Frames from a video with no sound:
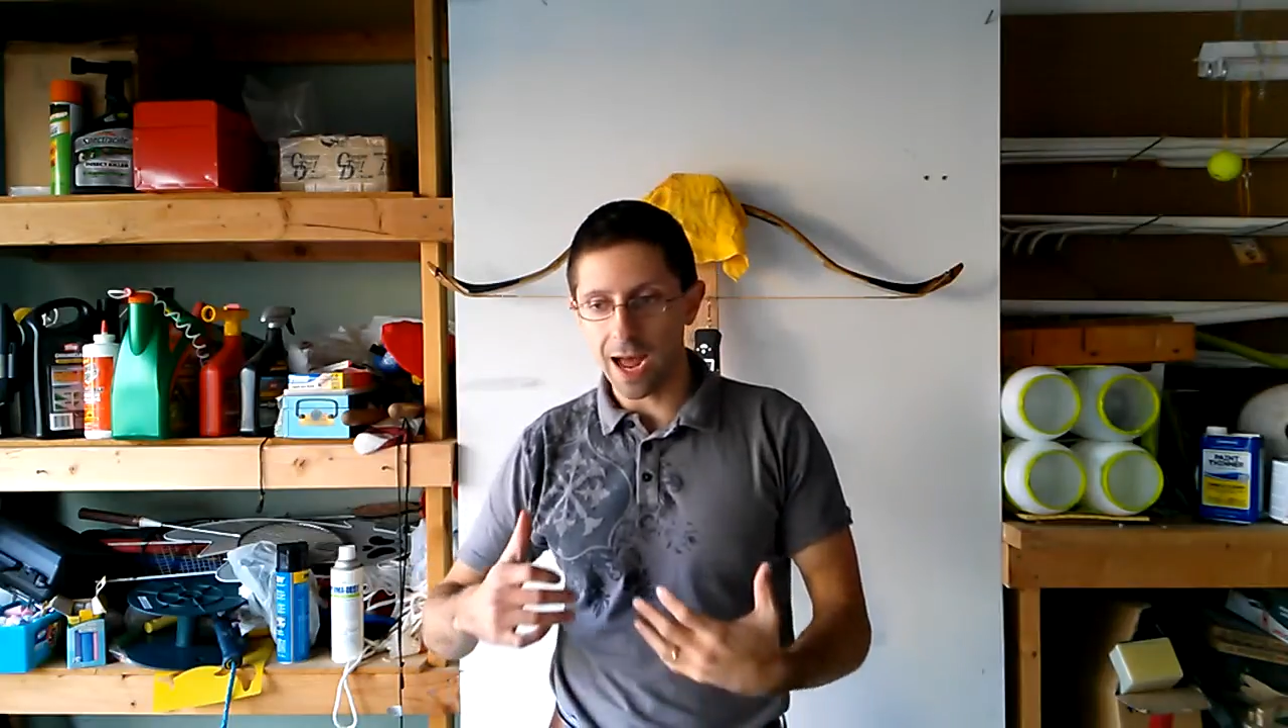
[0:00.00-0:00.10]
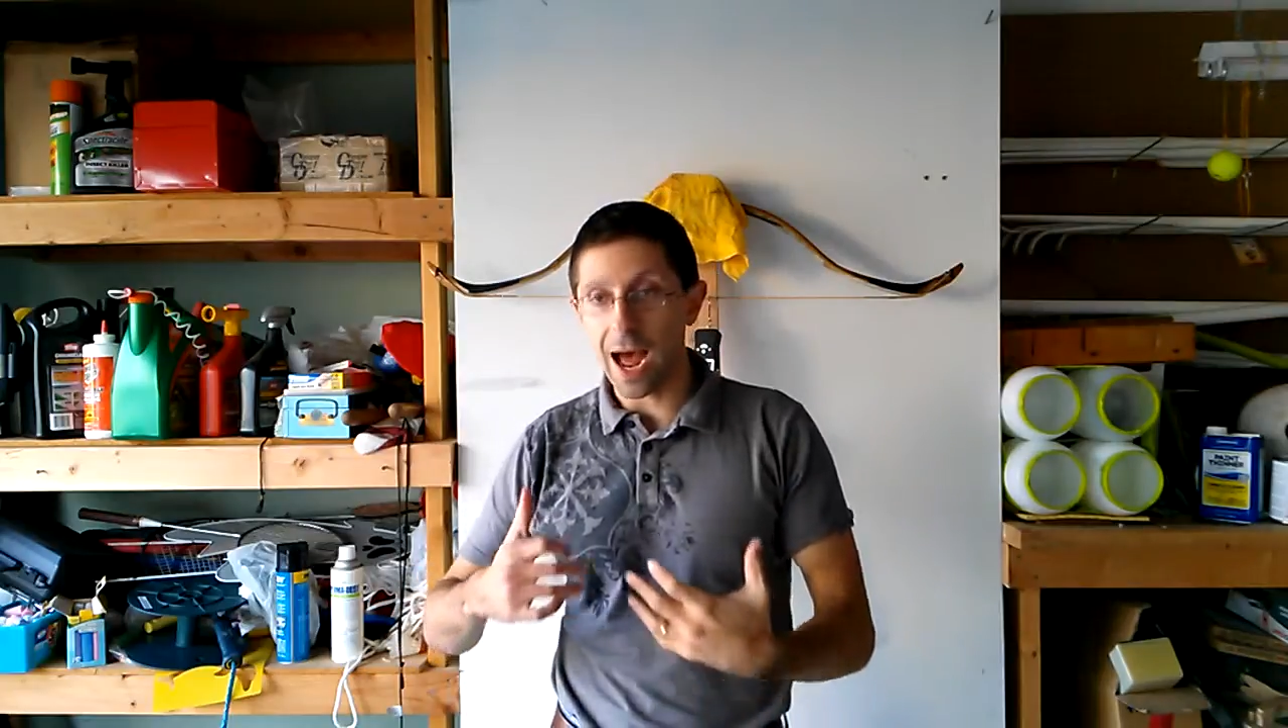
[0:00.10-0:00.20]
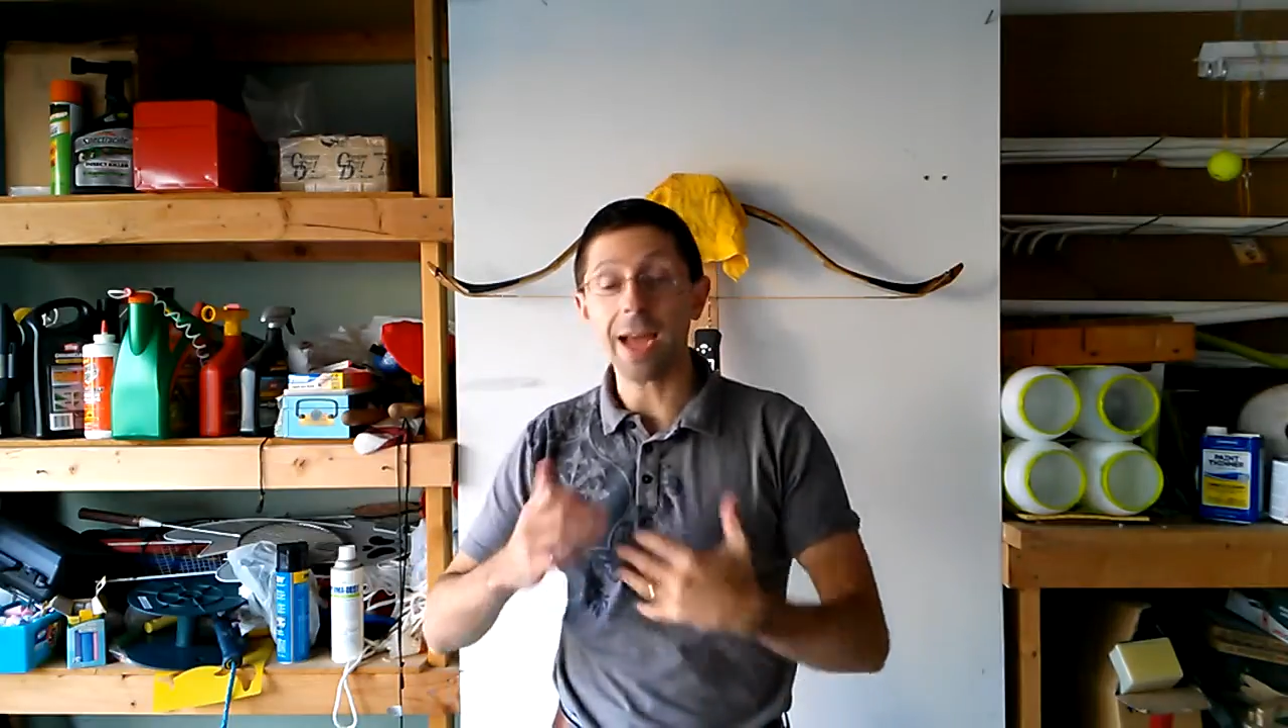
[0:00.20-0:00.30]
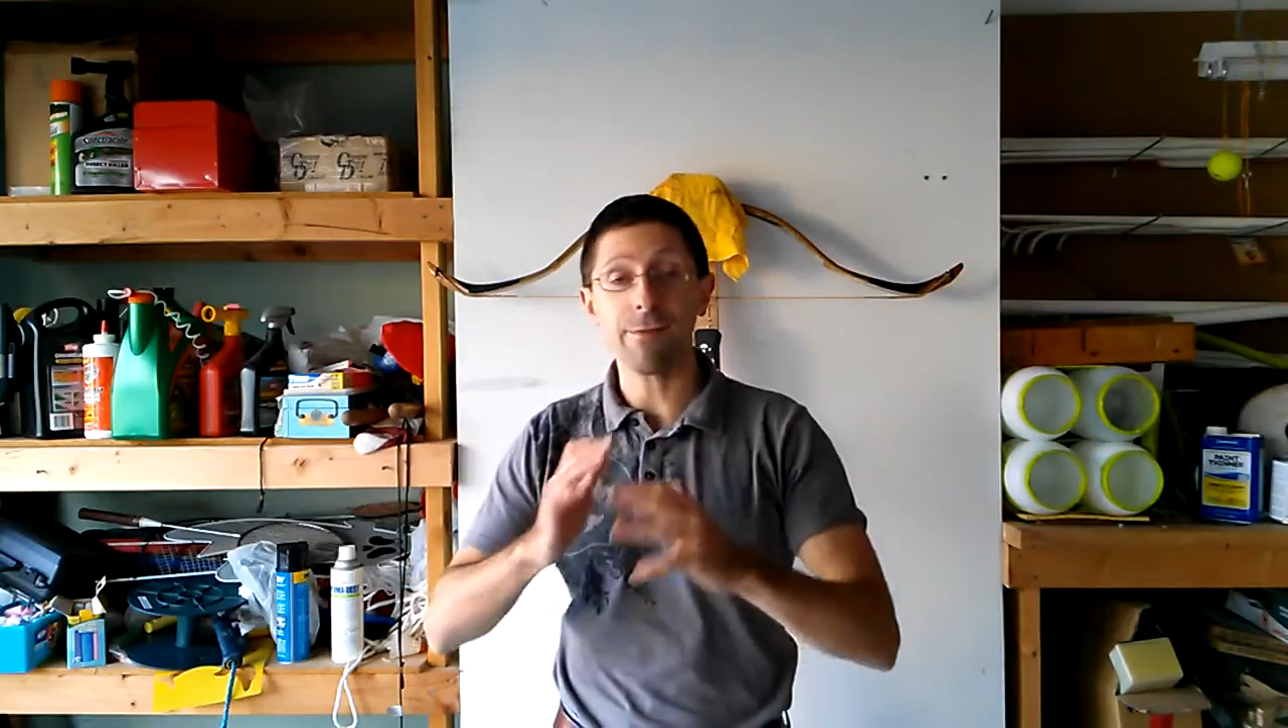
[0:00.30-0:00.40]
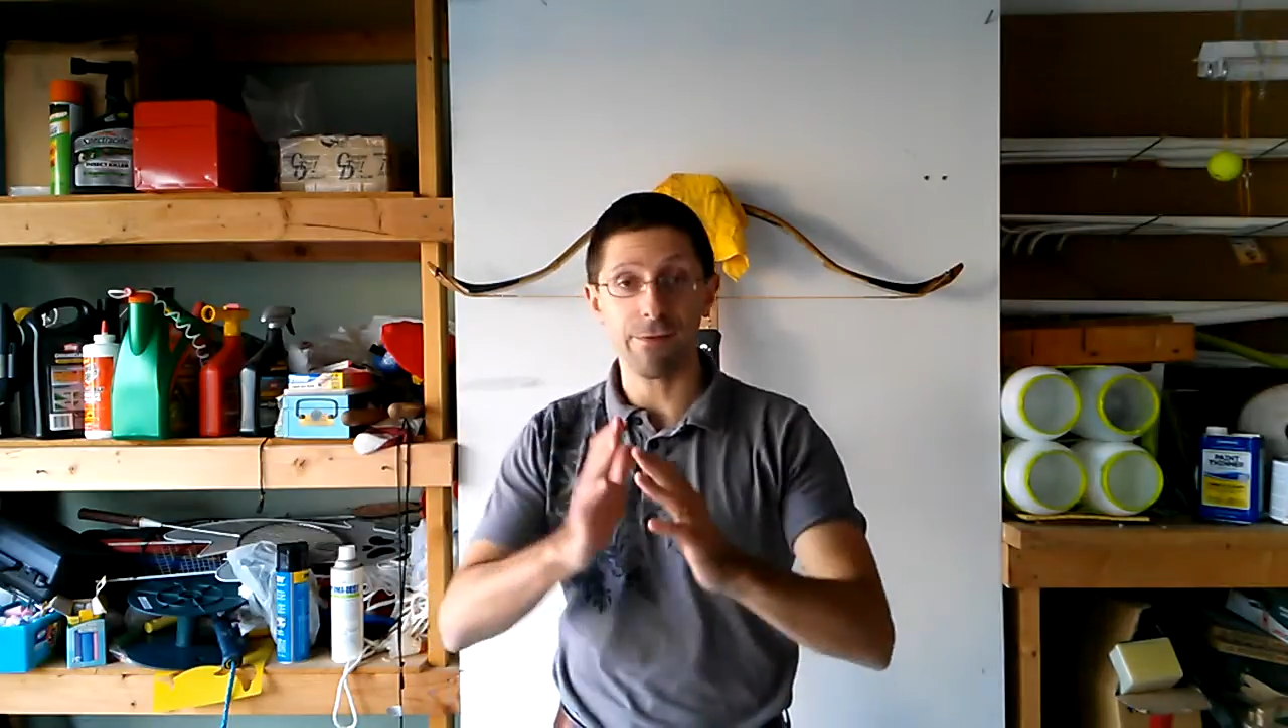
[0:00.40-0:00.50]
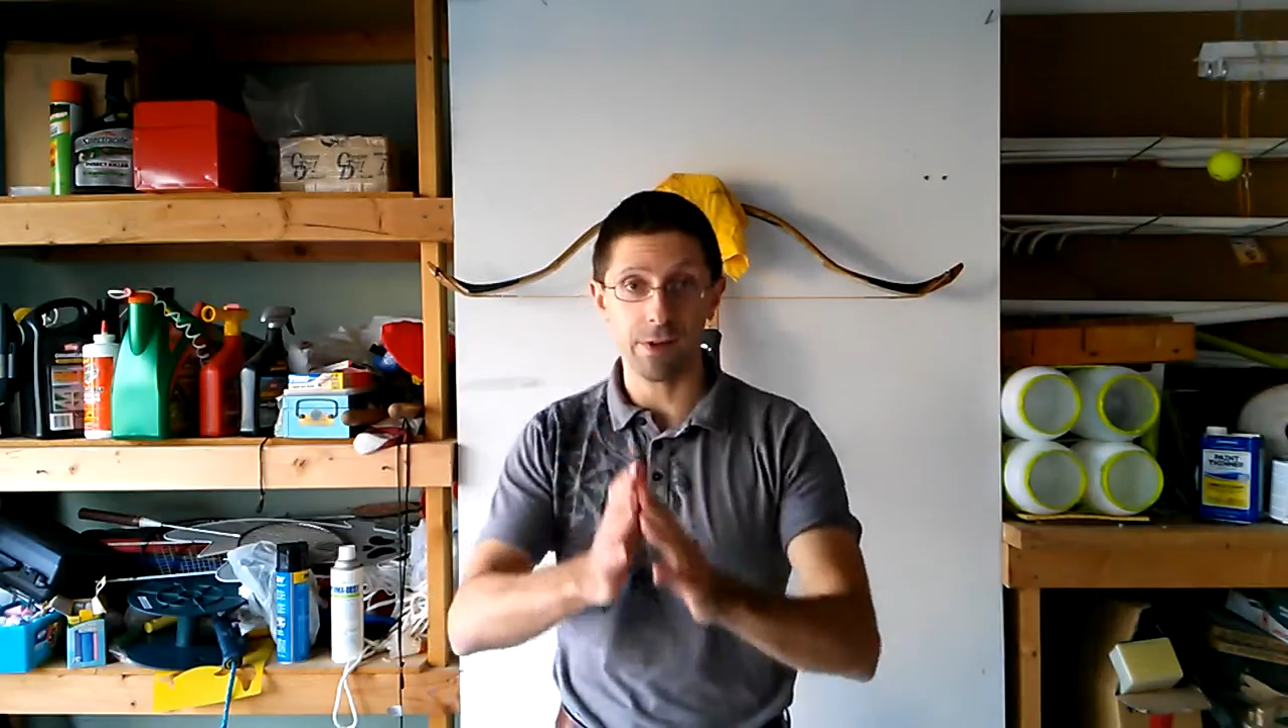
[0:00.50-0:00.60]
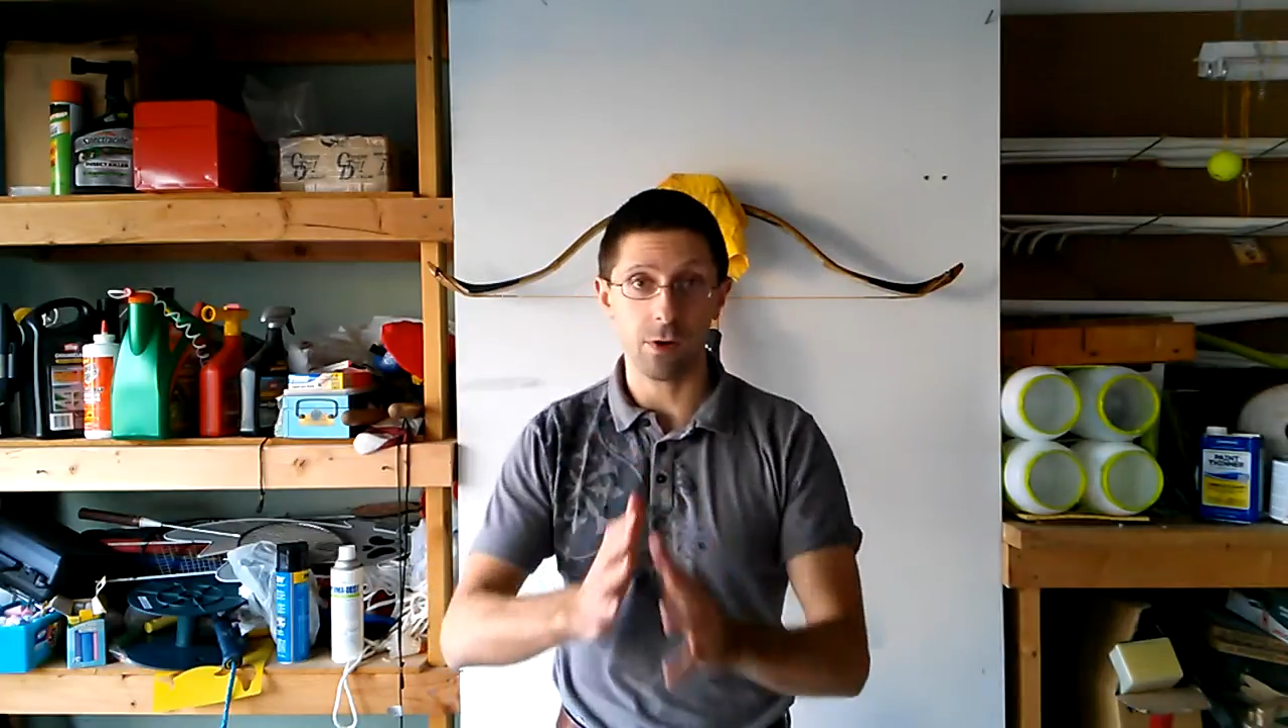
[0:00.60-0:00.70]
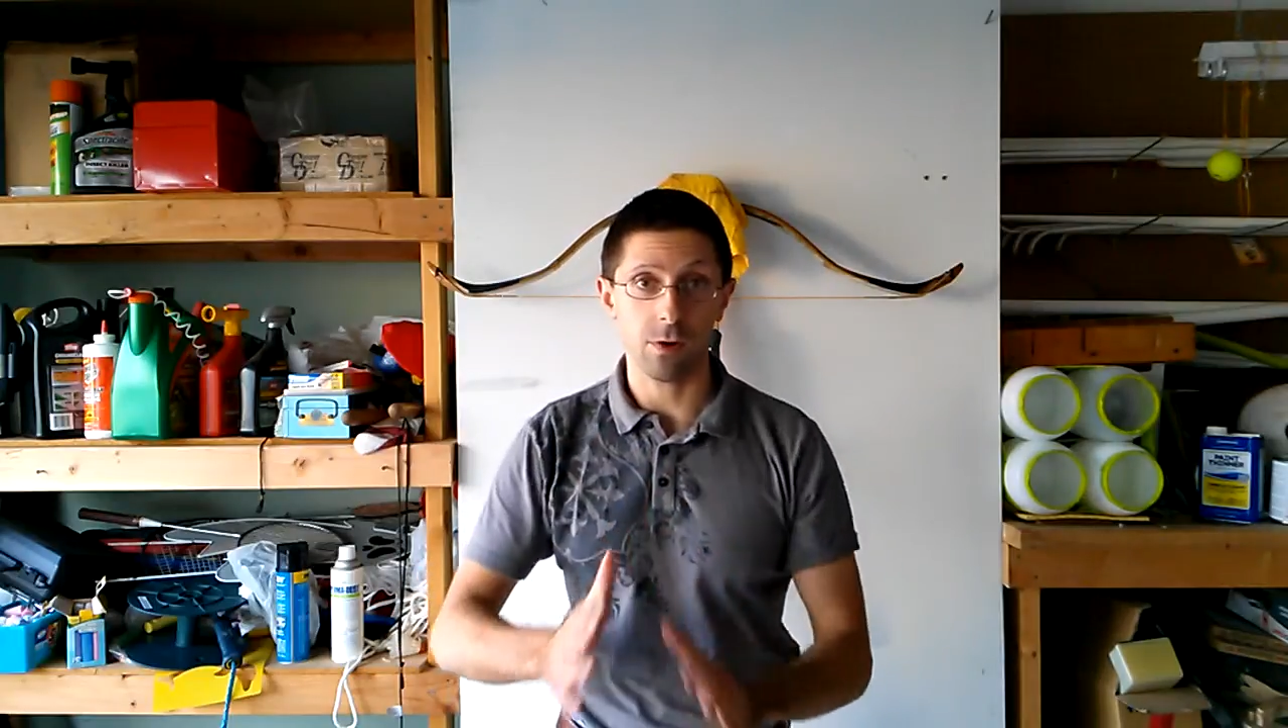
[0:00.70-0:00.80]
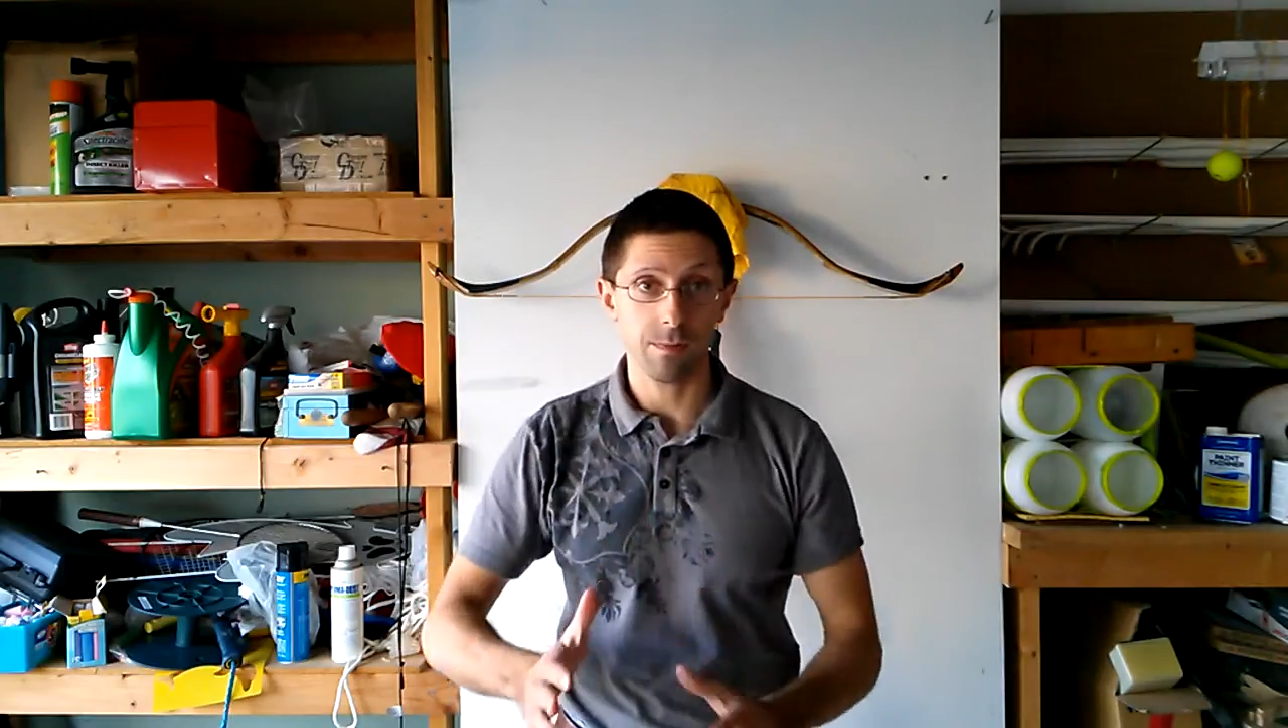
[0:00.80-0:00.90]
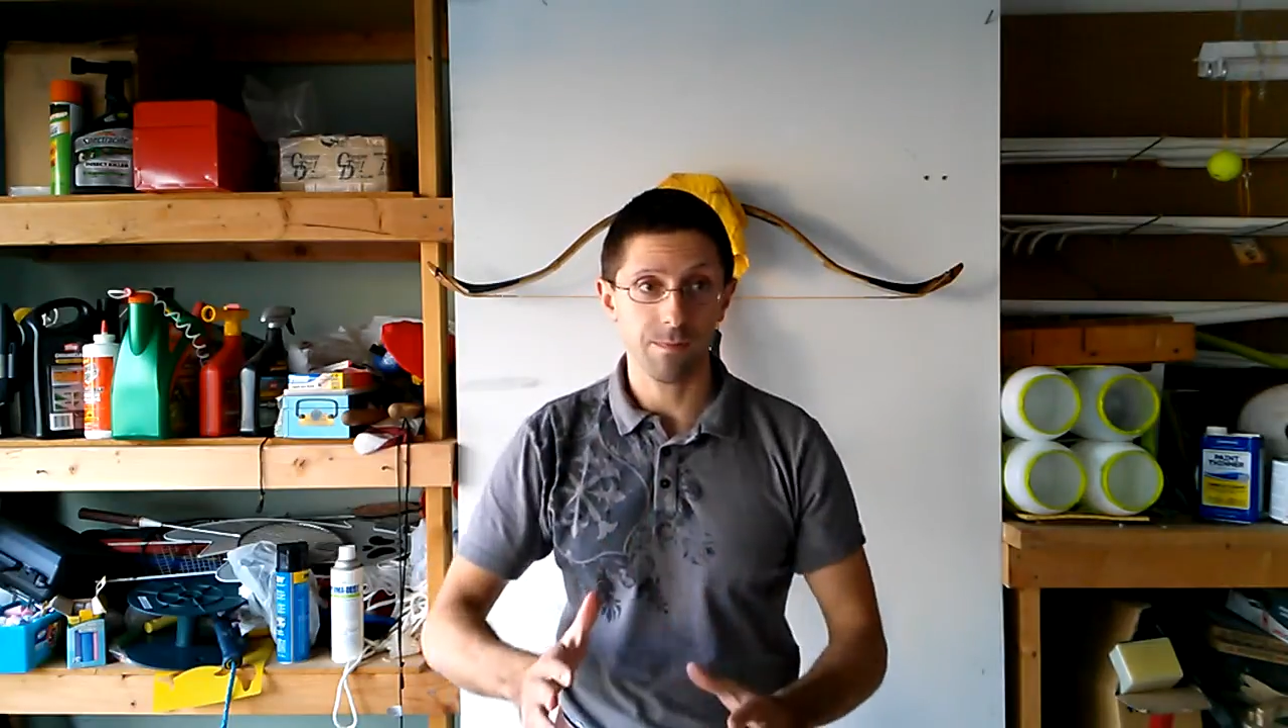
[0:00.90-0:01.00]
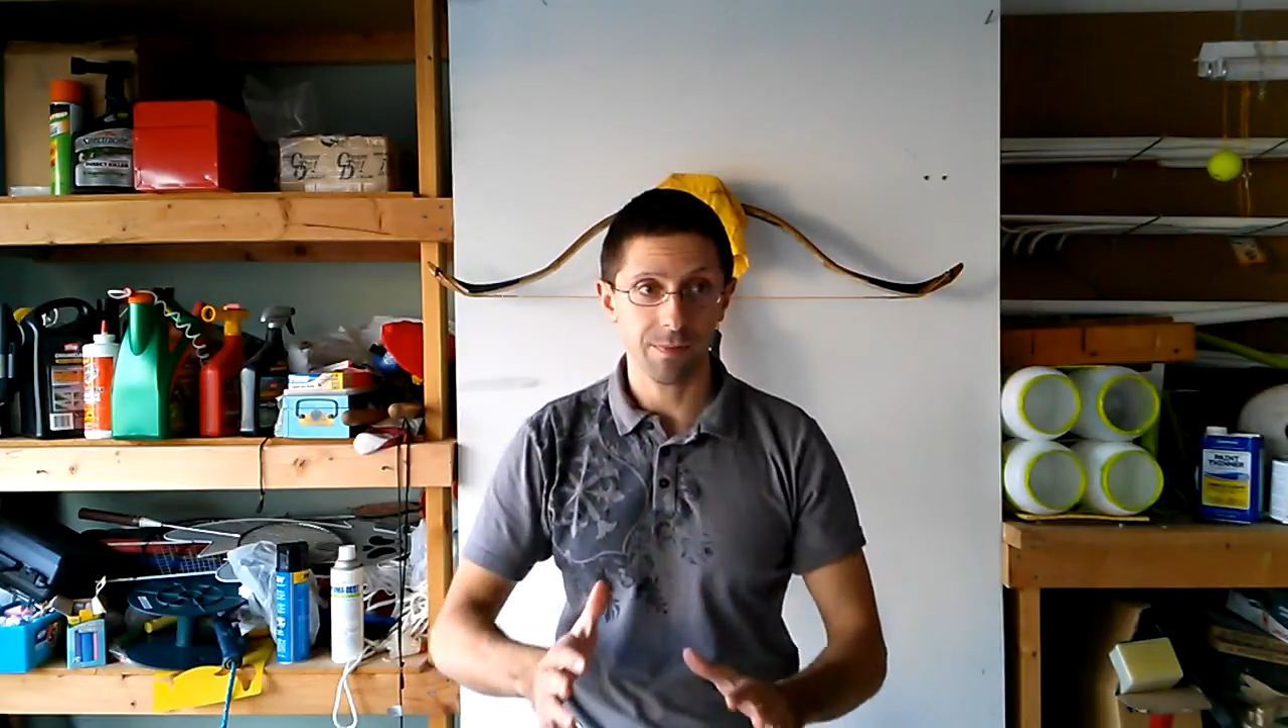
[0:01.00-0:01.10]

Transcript: I feel